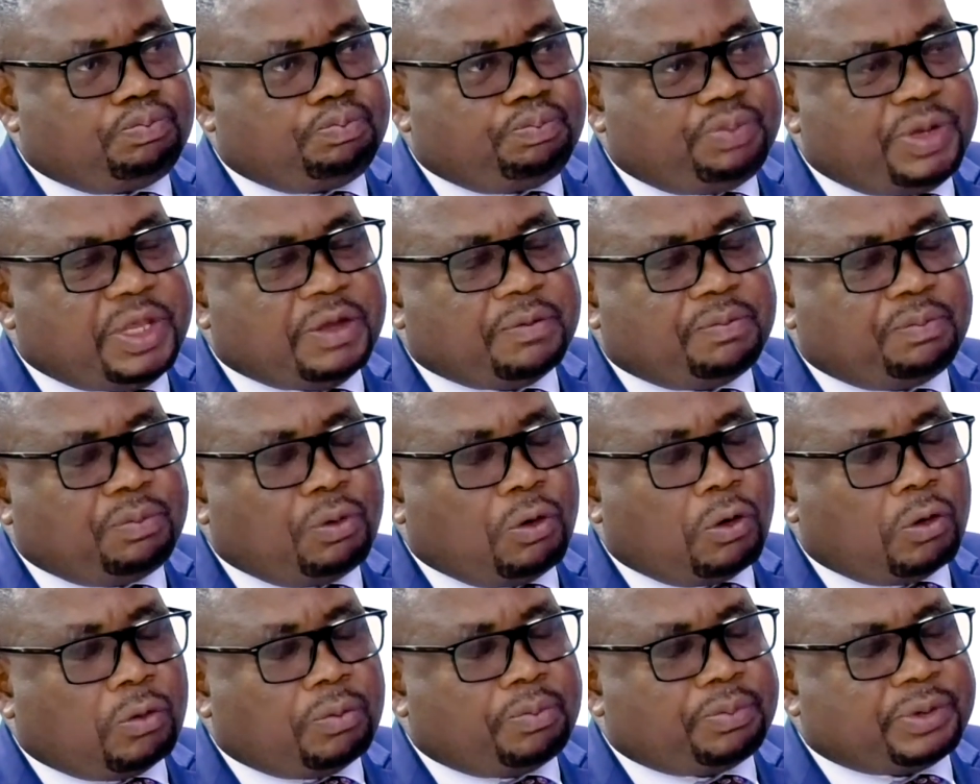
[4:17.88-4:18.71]

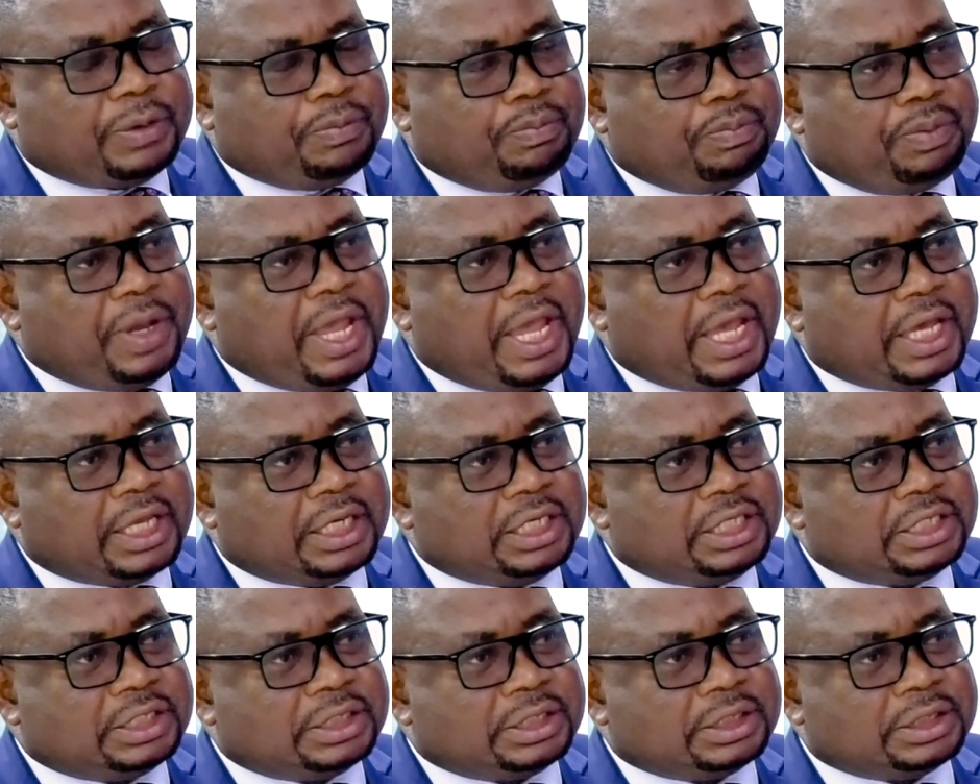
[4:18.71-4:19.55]
people
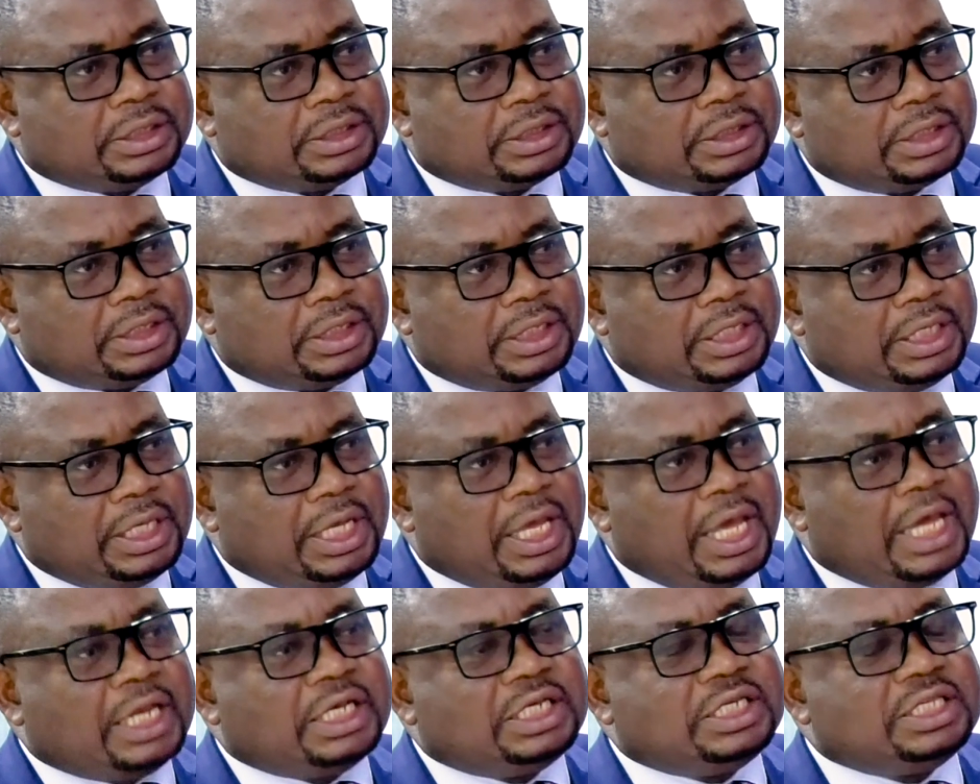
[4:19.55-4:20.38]
prepared
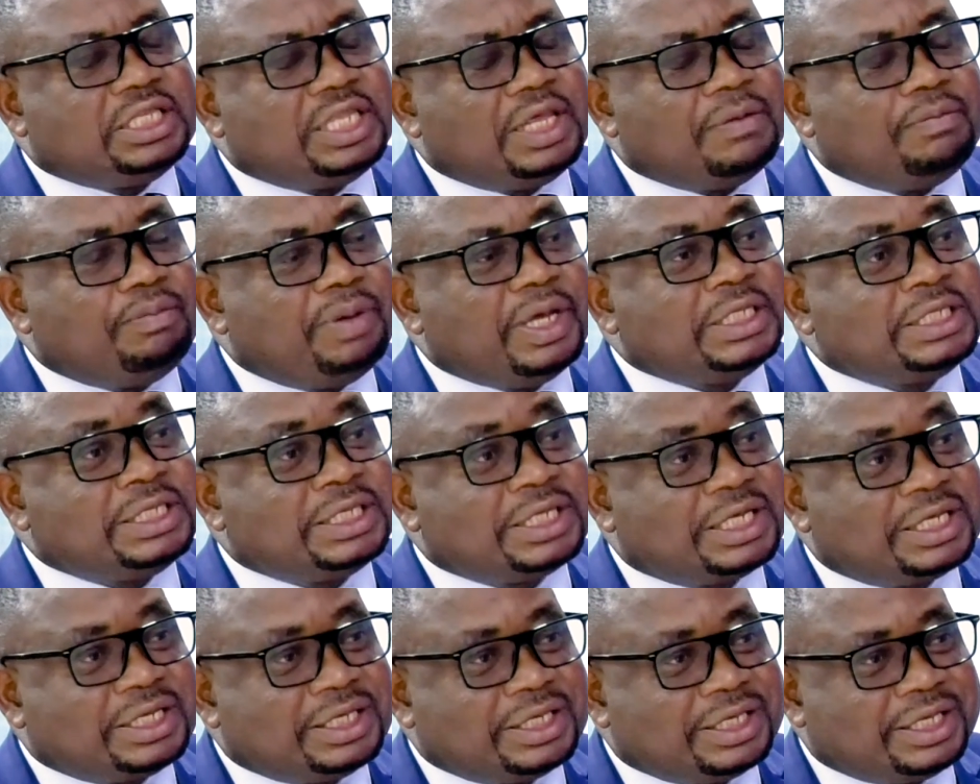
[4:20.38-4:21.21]
at the
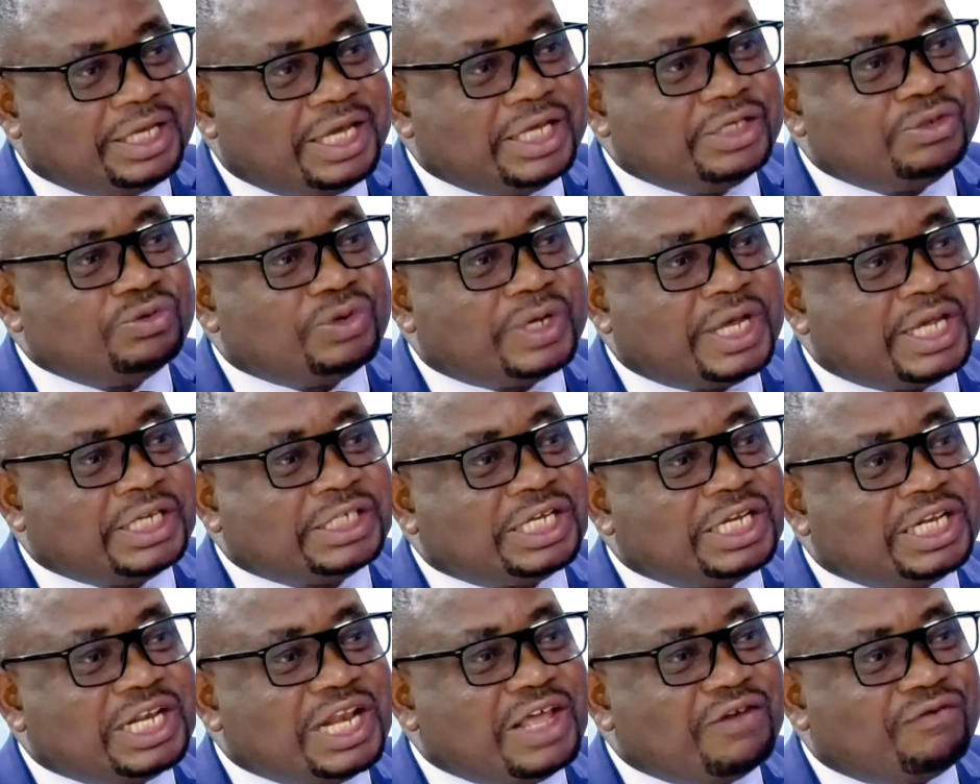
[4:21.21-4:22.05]
basic
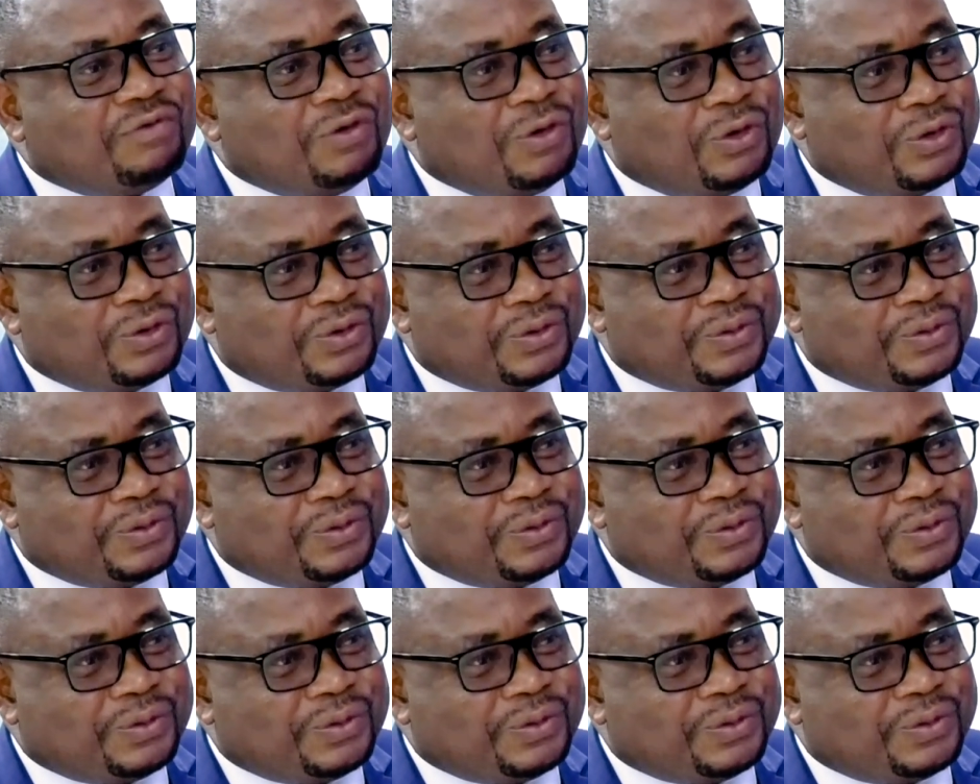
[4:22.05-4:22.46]
education level